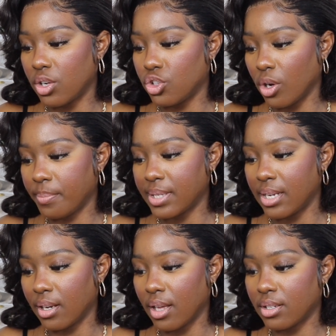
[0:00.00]
jobs
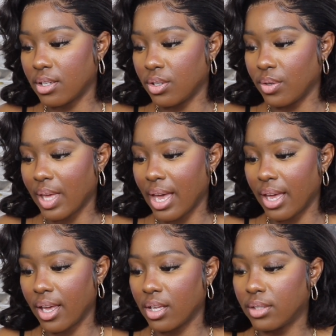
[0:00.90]
in London,
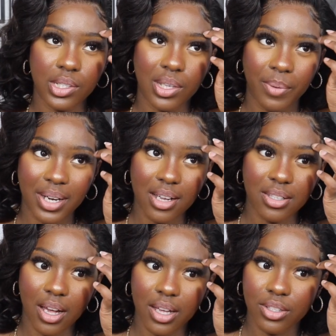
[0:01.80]
UK? So when I
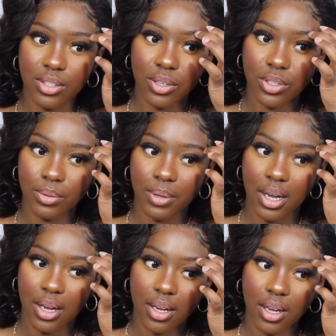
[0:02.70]
started social
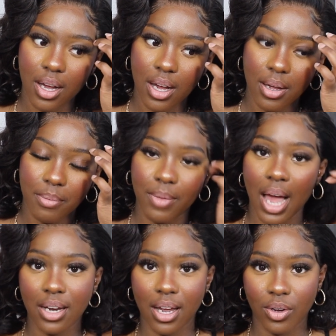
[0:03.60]
work
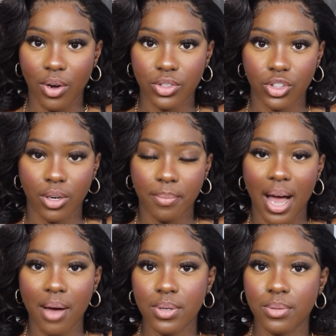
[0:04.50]
and I got a job,
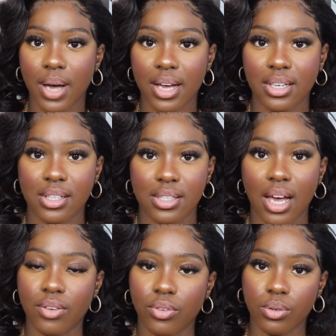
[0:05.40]
I was working
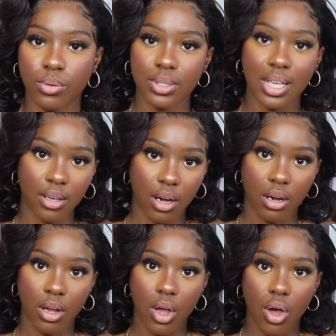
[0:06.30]
inside of the call
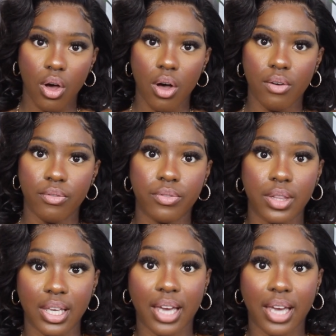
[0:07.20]
centre of the